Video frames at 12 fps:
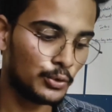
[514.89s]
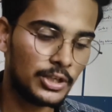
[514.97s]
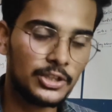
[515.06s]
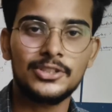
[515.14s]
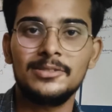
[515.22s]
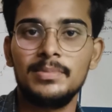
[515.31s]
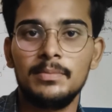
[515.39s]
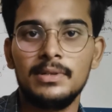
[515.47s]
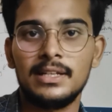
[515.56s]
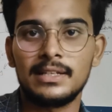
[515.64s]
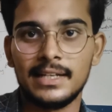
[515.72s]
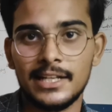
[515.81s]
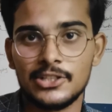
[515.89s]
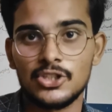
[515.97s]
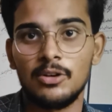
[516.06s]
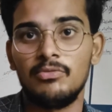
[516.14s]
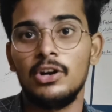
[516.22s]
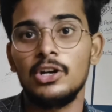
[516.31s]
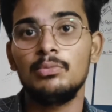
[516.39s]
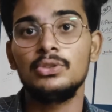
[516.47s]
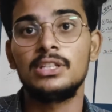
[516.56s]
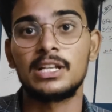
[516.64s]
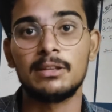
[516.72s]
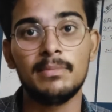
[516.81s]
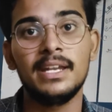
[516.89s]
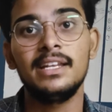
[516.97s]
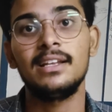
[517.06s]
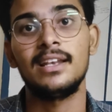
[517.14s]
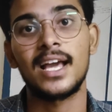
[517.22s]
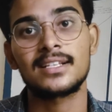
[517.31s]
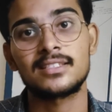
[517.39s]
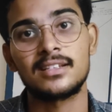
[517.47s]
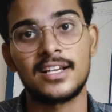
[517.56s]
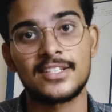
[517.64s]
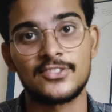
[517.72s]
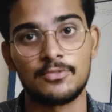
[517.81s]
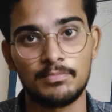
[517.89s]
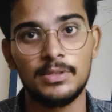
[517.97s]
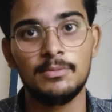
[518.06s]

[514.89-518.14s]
20,000 people are getting job, what about the remaining lakhs and lakhs of